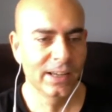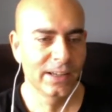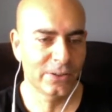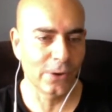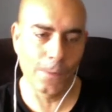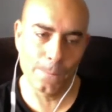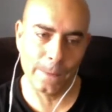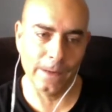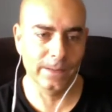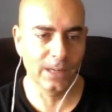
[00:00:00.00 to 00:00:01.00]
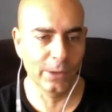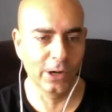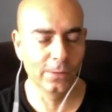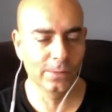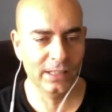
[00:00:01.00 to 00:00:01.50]
So, here we
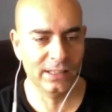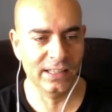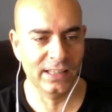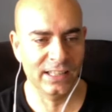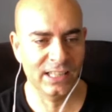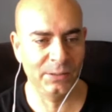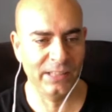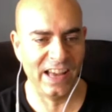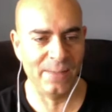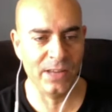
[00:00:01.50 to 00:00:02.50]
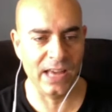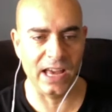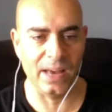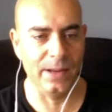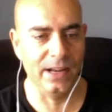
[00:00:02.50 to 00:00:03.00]
go. Let's see what they have. But yeah,
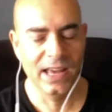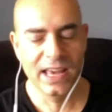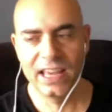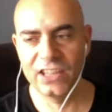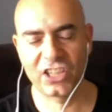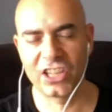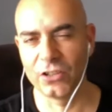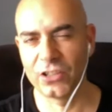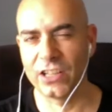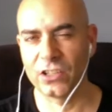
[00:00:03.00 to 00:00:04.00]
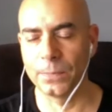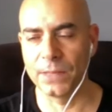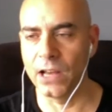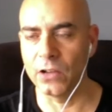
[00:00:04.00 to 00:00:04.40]
I mean, his skill set's something else.